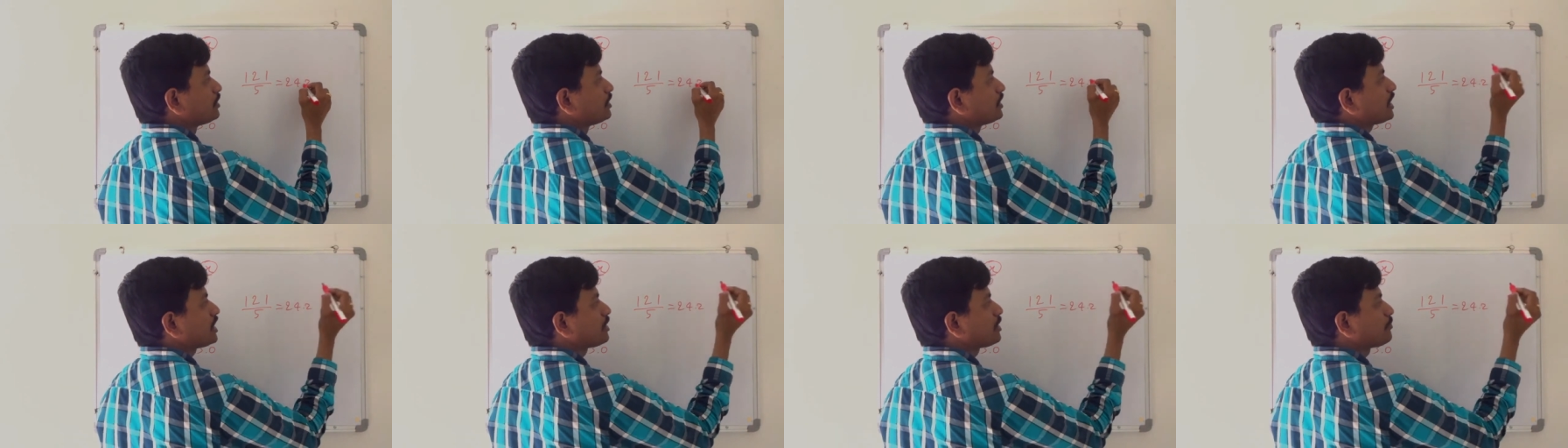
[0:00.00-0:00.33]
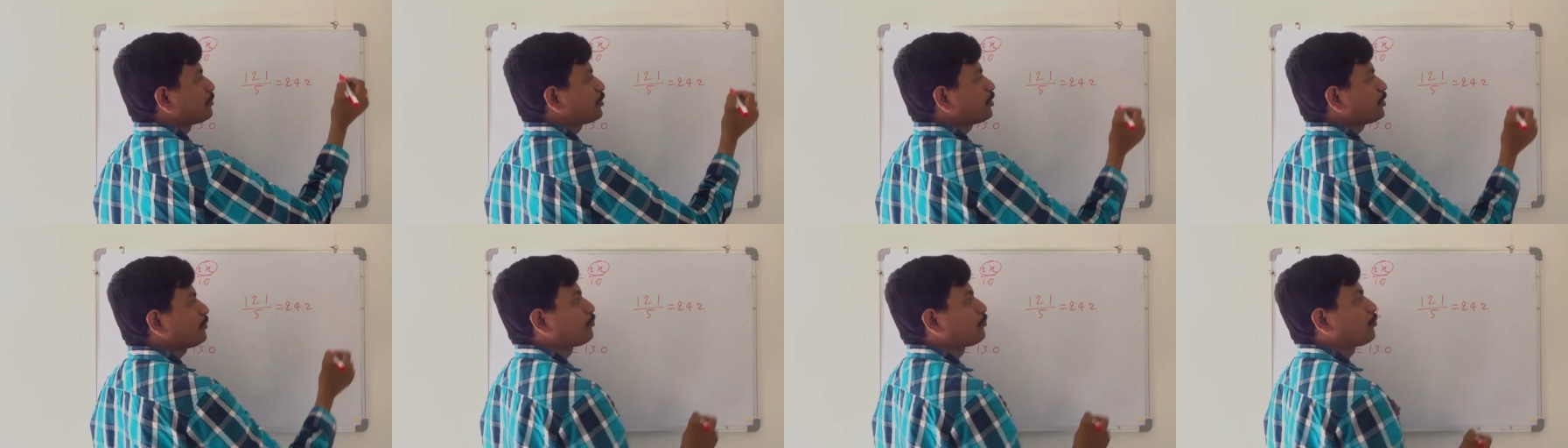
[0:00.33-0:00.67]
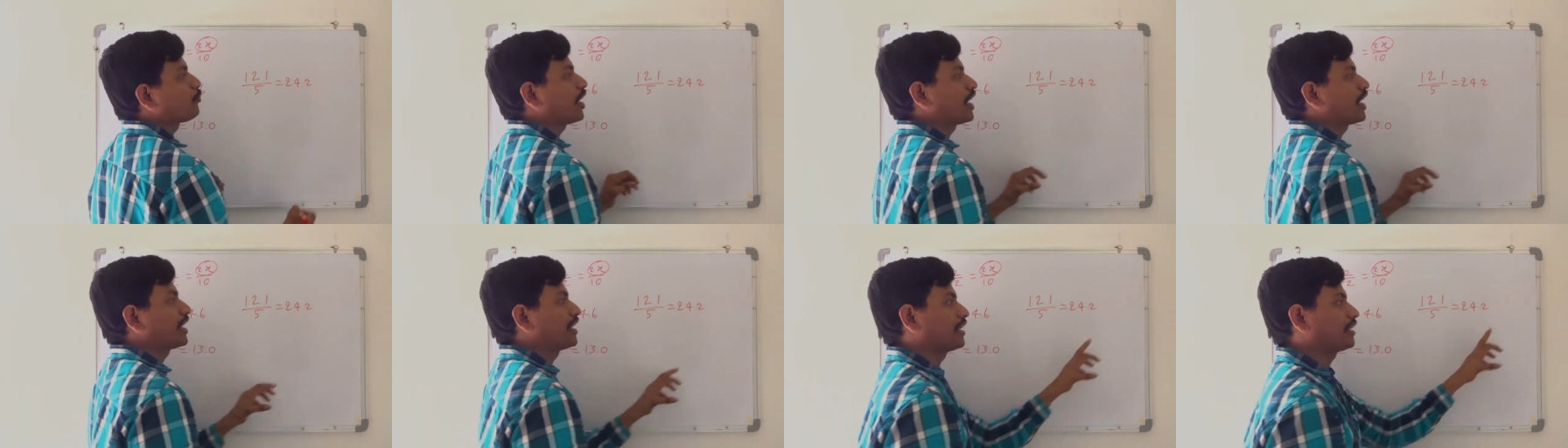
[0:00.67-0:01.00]
Just put
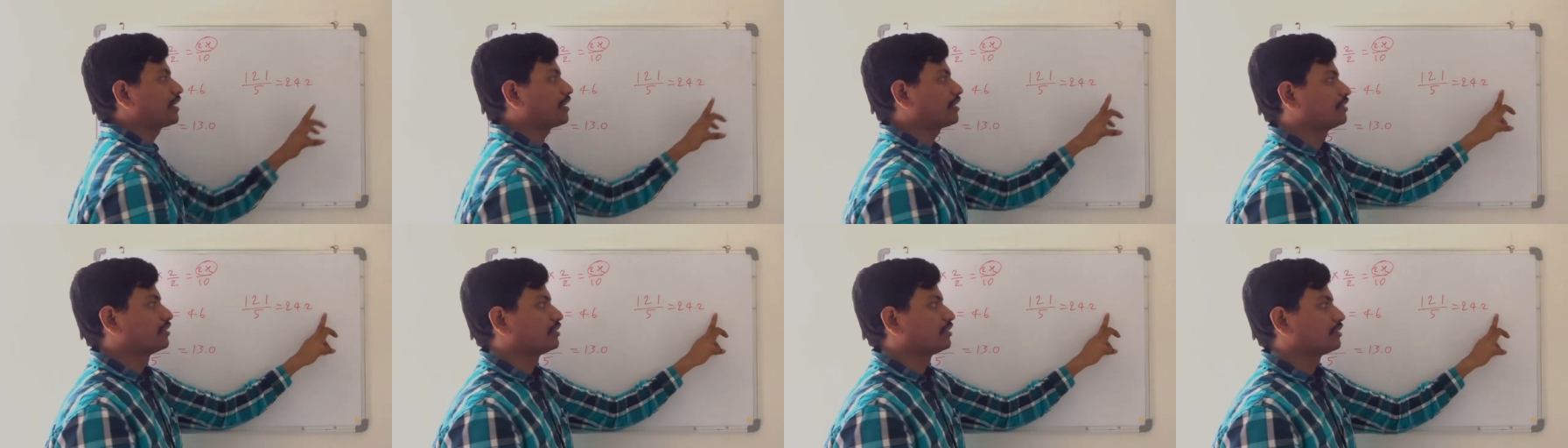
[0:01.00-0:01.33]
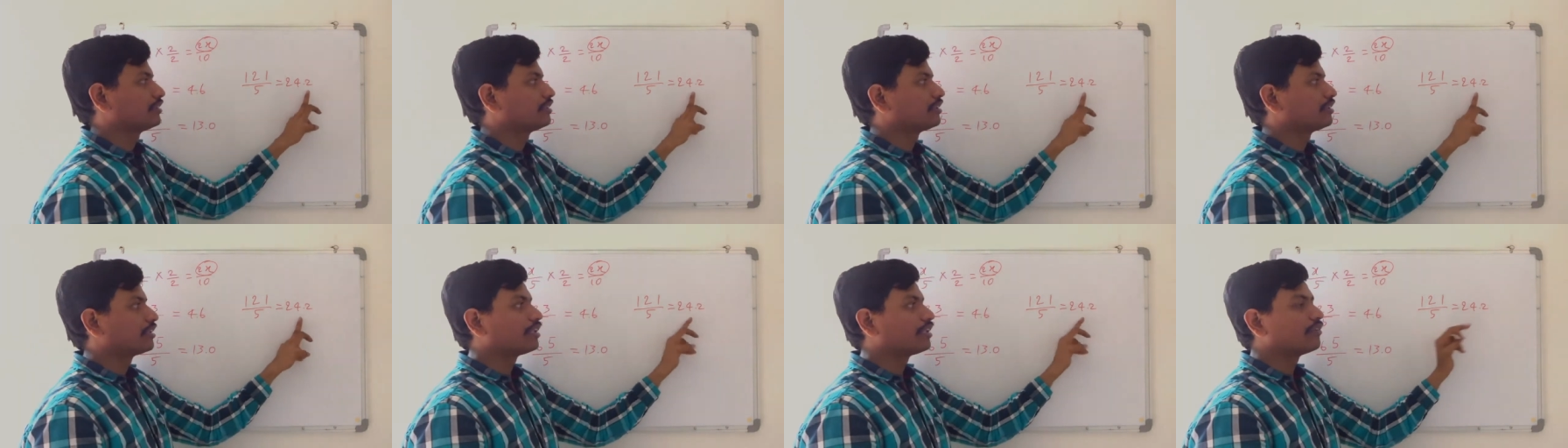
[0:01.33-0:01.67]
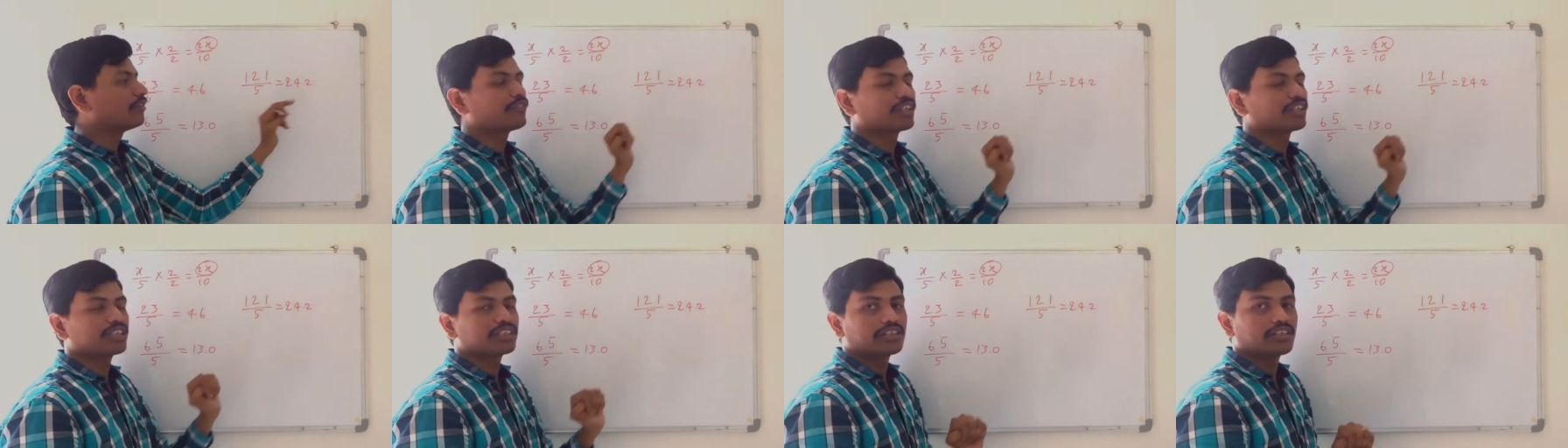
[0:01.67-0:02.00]
point
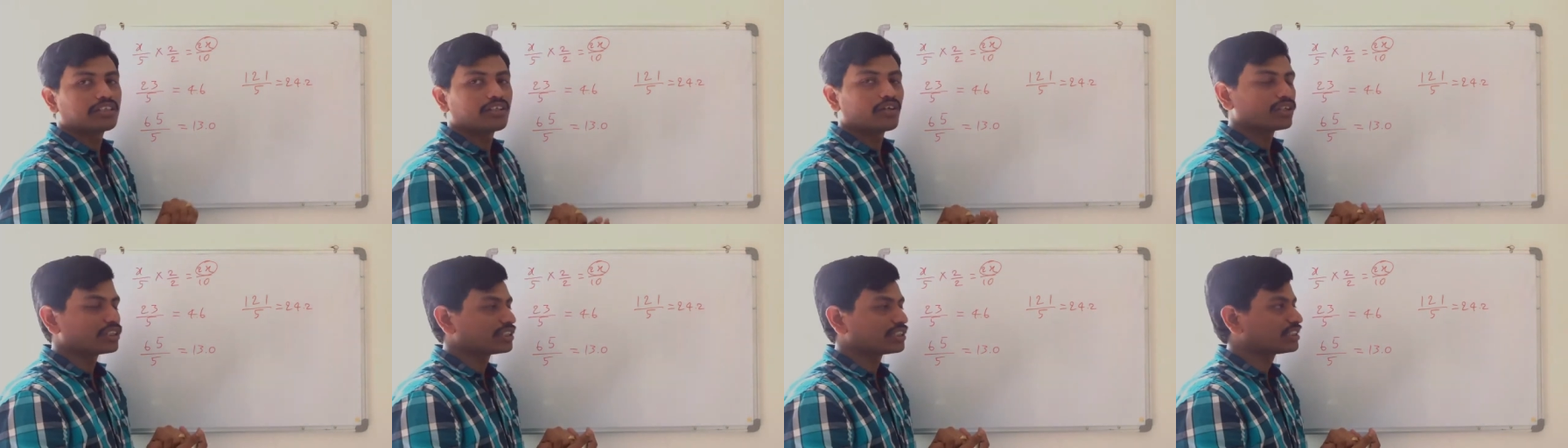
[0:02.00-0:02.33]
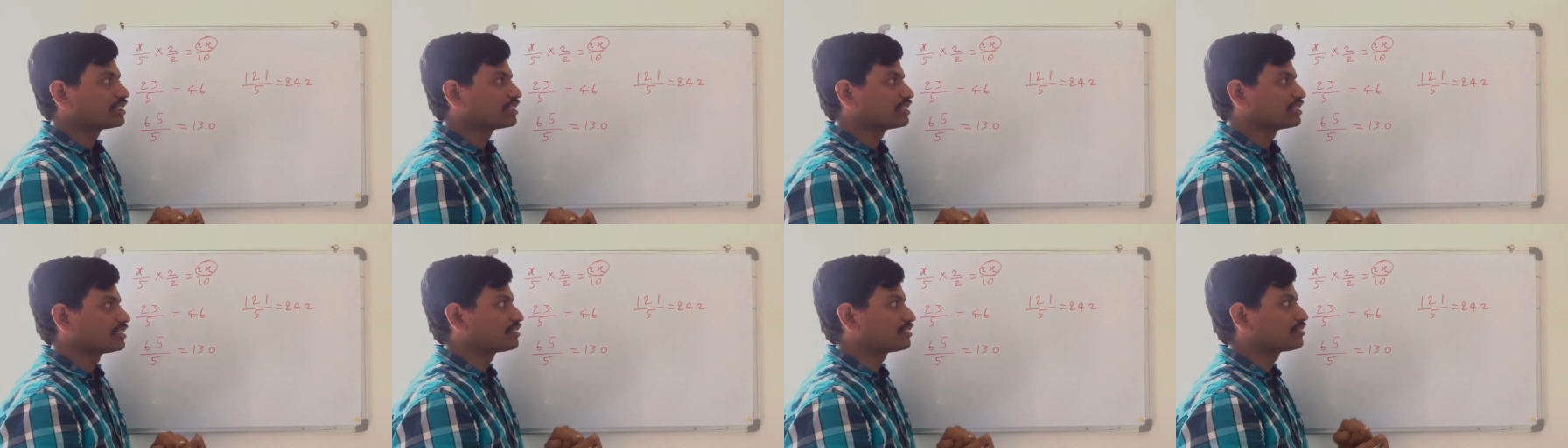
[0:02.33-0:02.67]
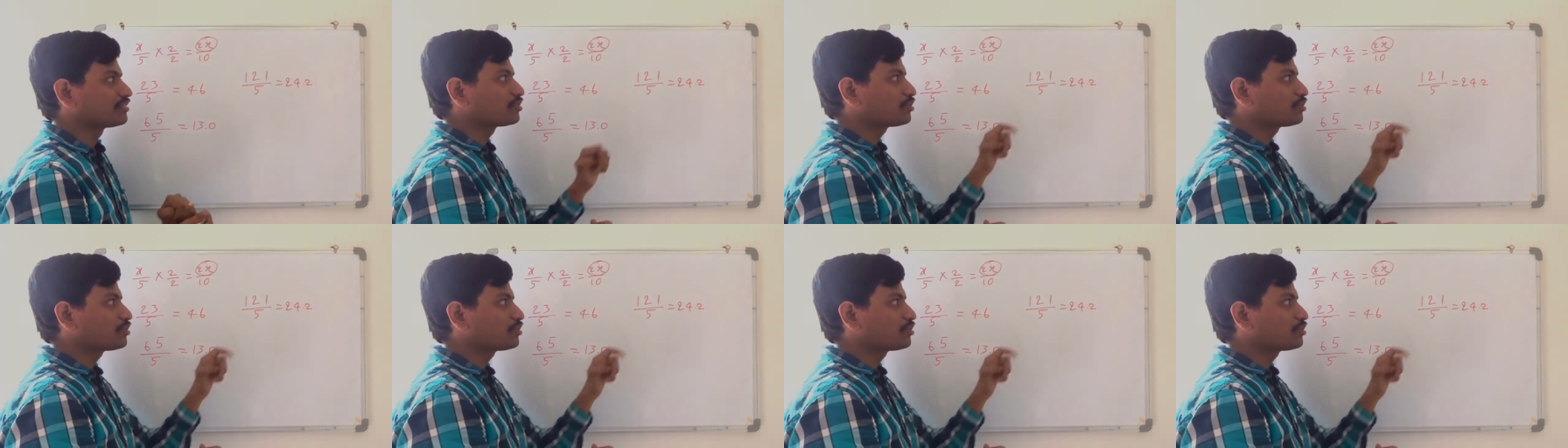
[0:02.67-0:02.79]
for the last digit.